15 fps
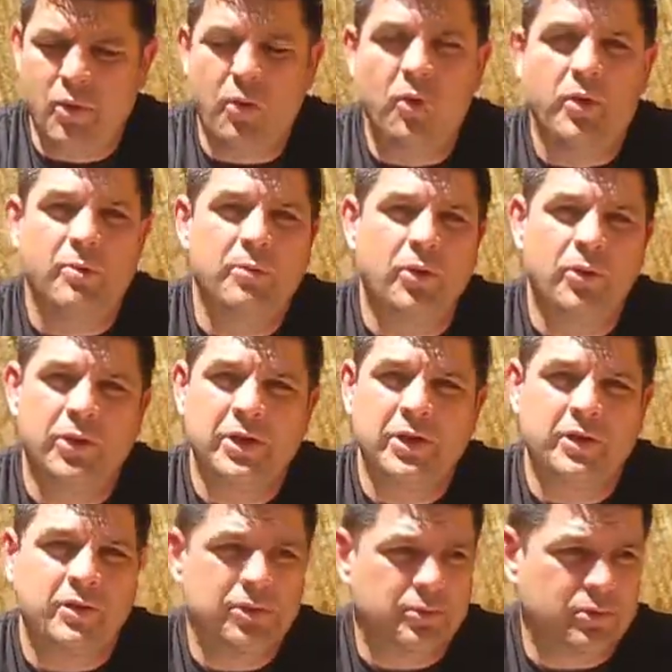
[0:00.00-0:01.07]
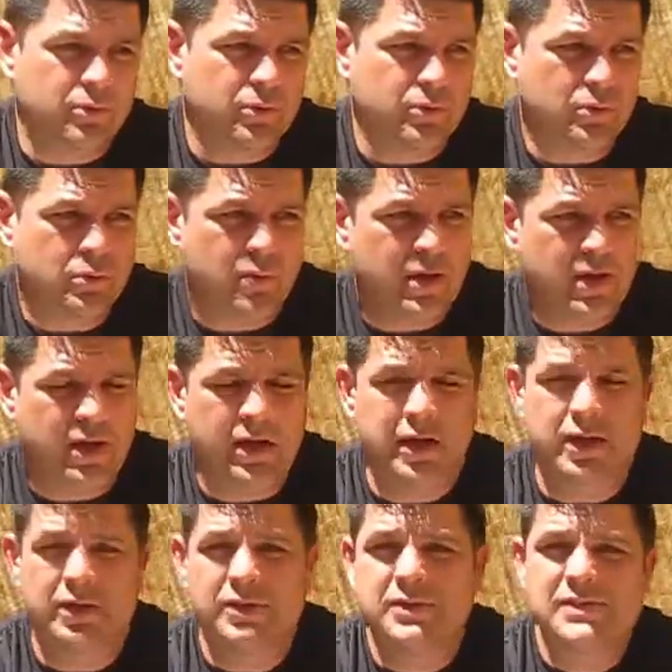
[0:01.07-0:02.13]
pour bowling through
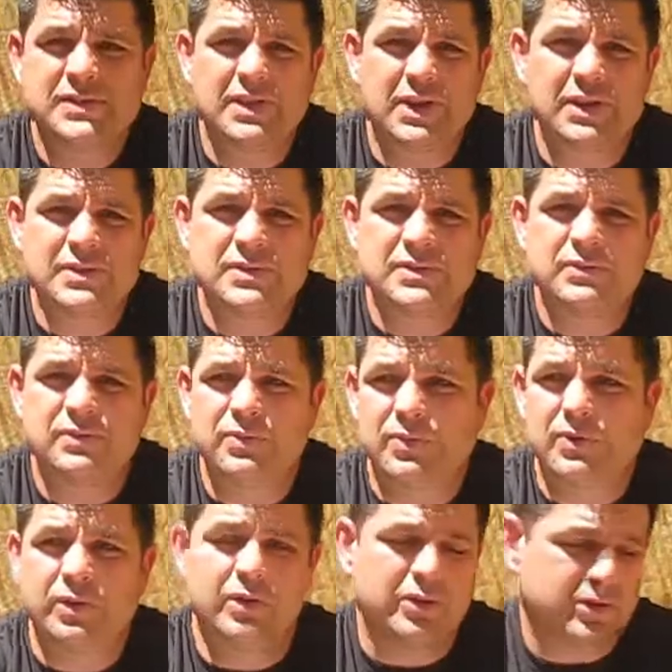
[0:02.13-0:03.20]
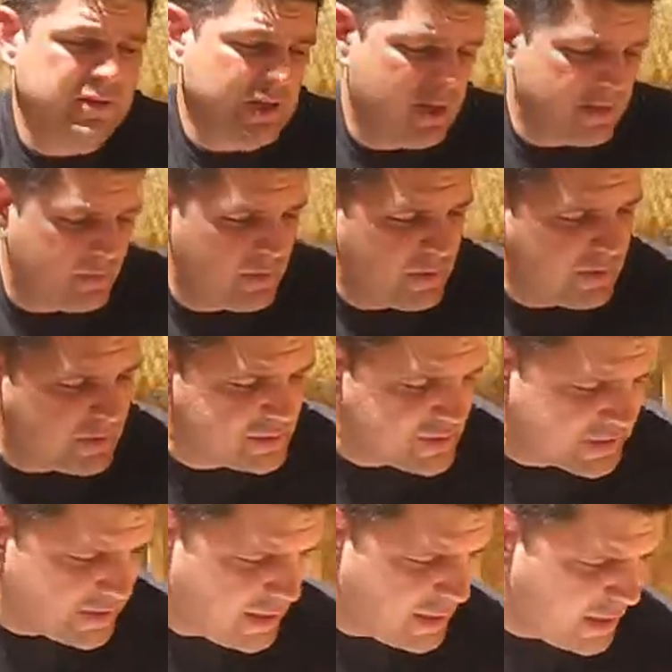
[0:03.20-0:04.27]
studs for conduit and things
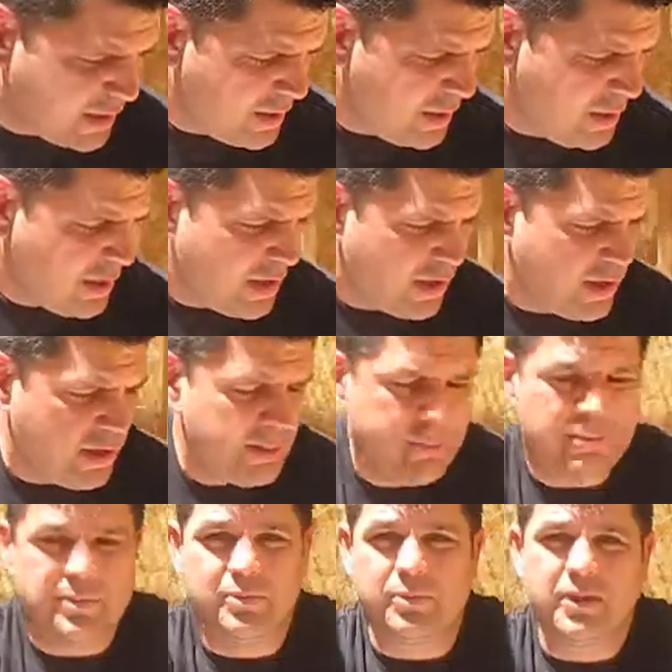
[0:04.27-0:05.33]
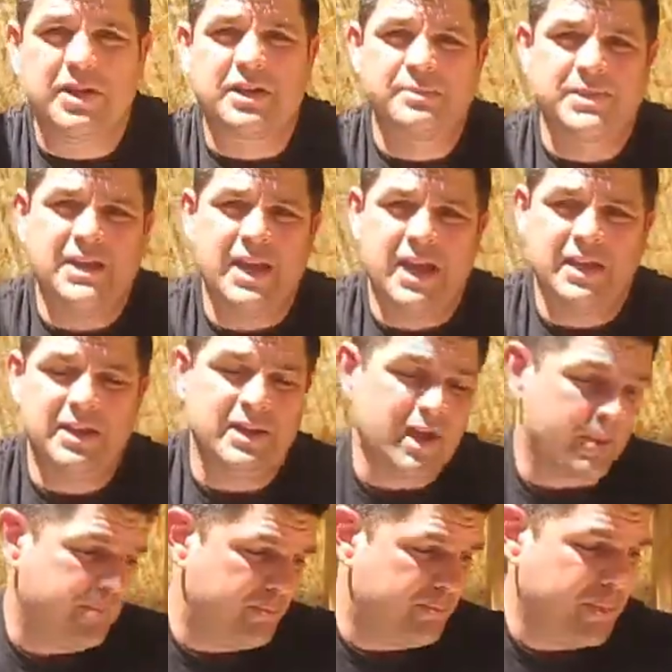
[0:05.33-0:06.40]
like that. It really comes in handy
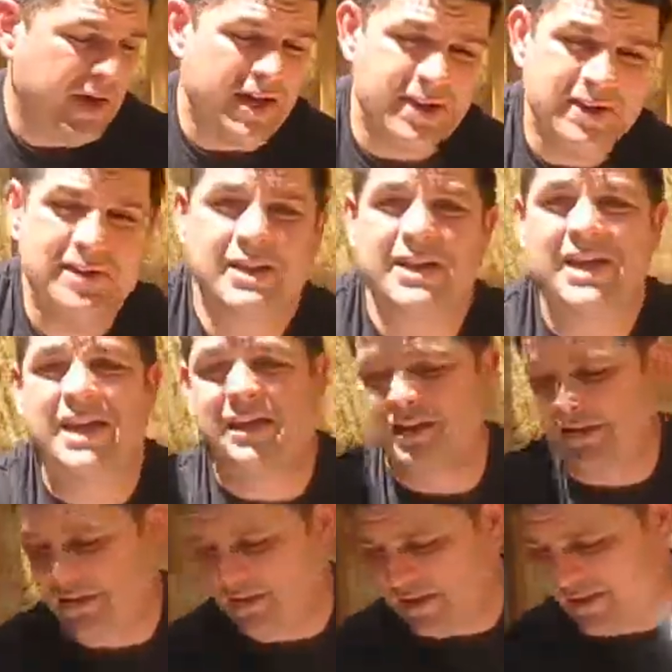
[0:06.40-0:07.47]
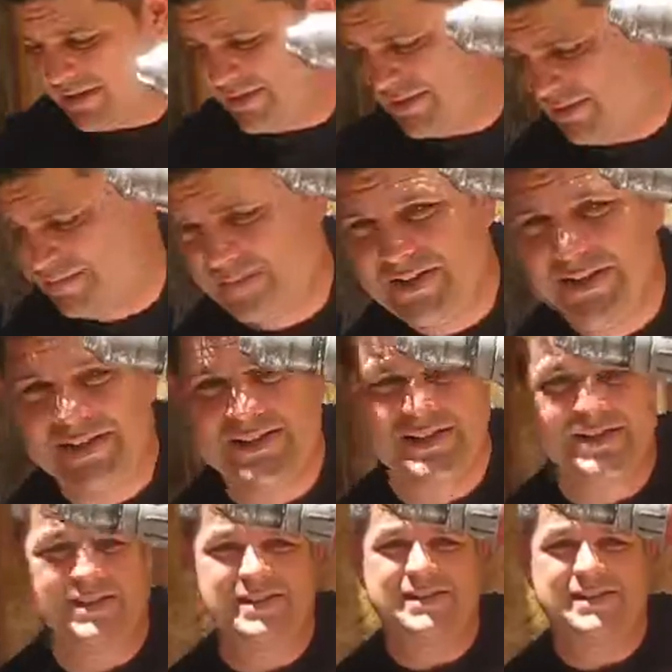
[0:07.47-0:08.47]
that. But again, look at this. It's